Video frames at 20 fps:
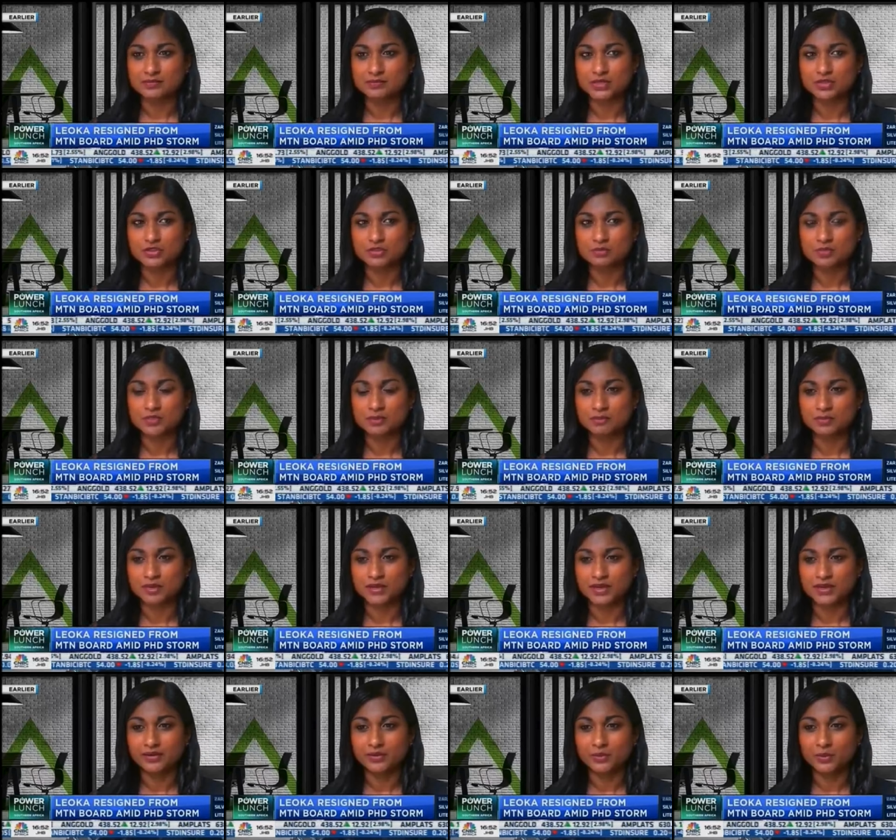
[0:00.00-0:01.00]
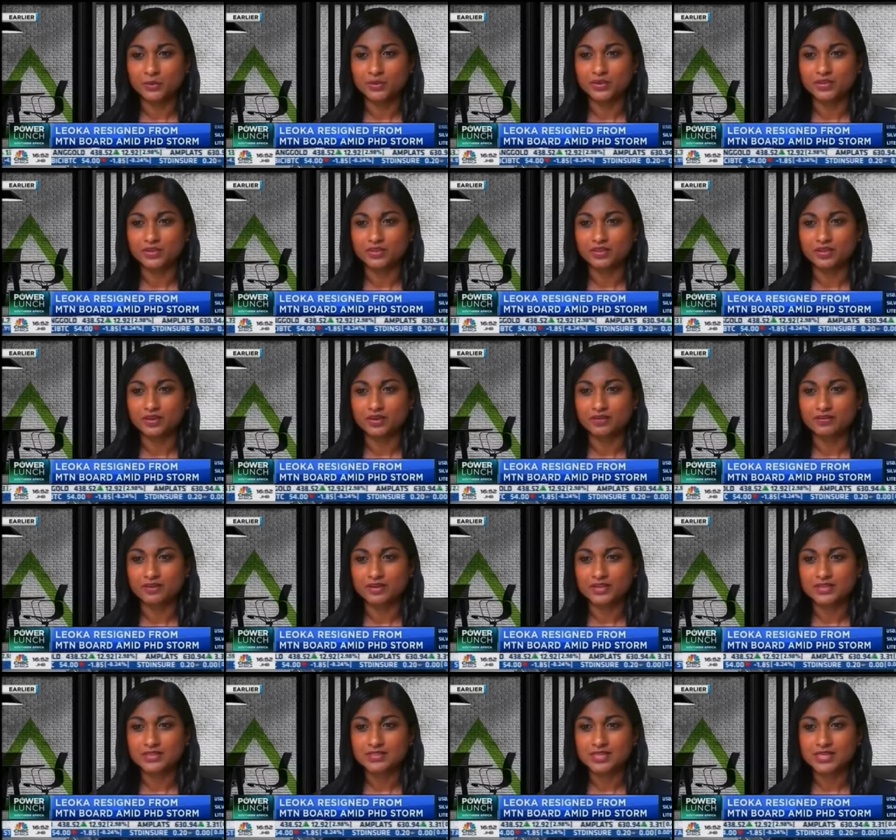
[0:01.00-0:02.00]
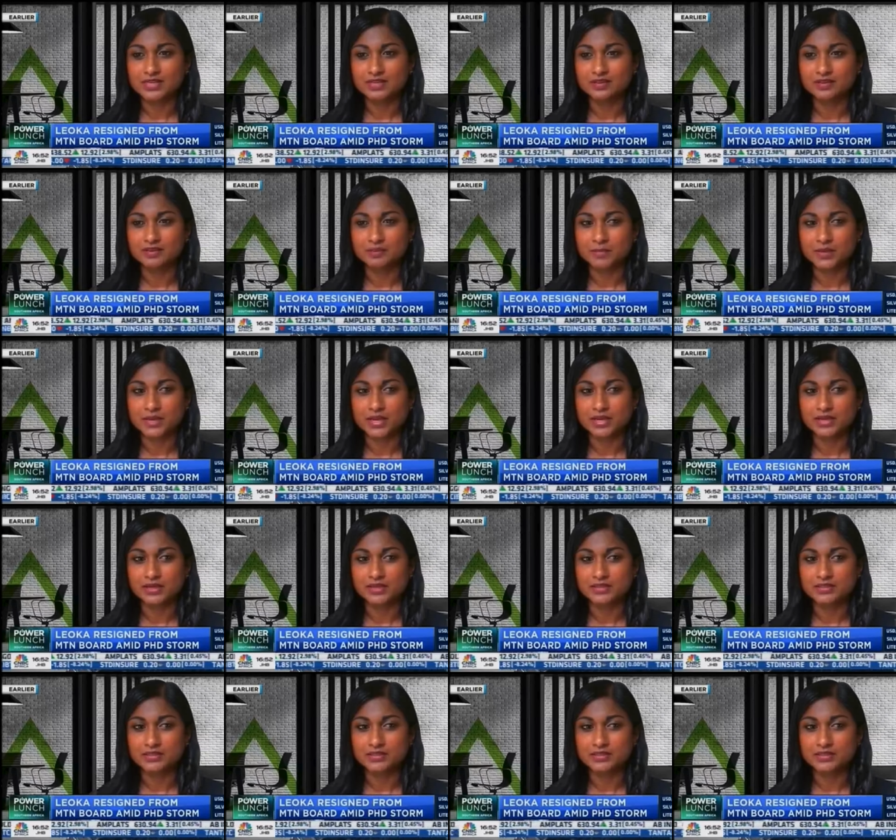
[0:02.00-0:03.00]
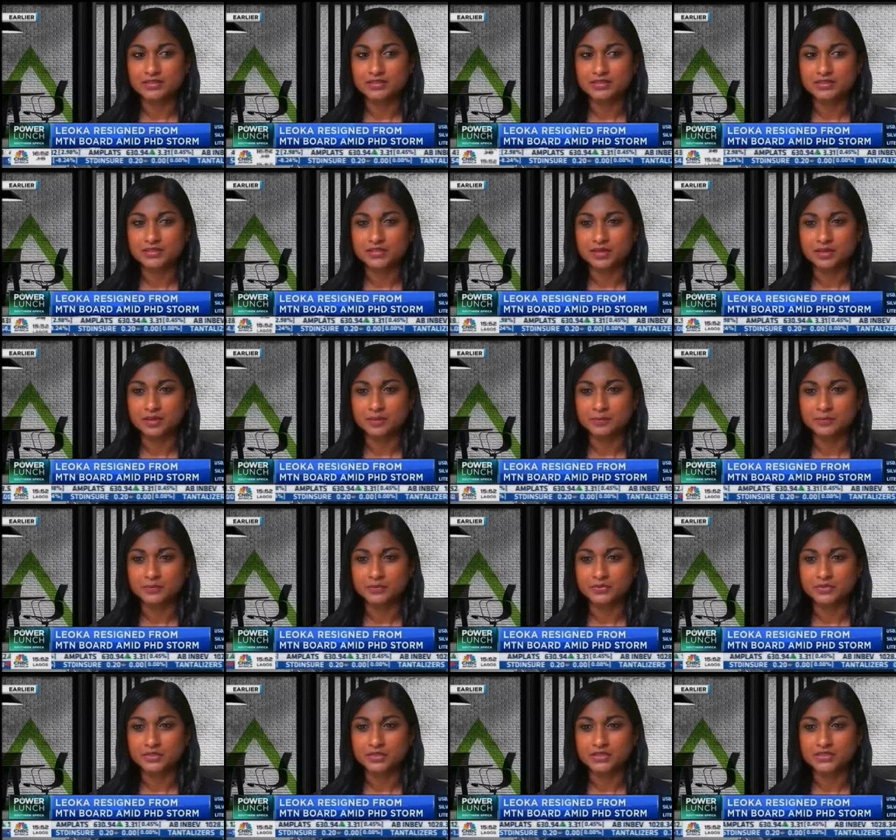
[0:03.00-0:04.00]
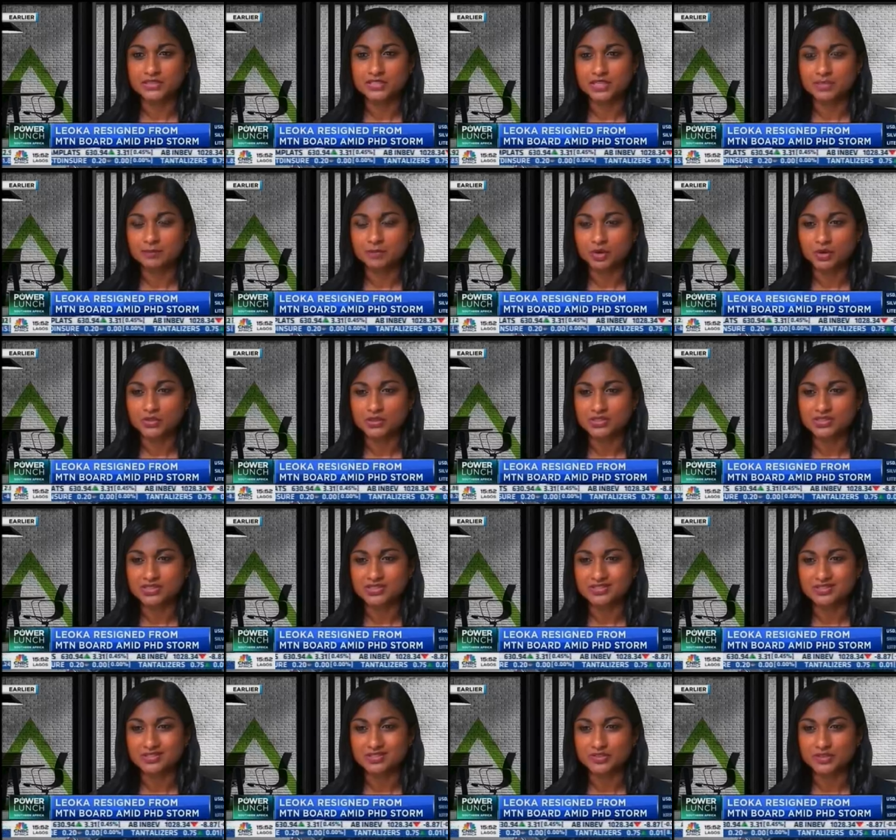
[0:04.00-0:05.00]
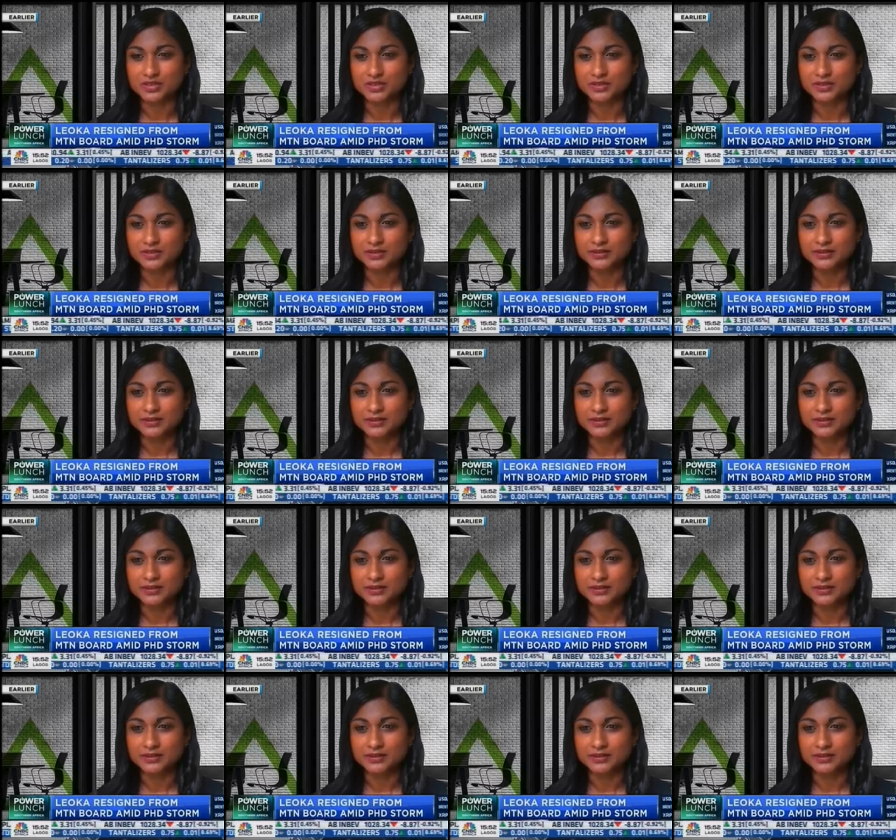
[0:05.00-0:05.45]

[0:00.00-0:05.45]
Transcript: to be applied or whether they're saying they're applying it, um, ticking boxes, etc.,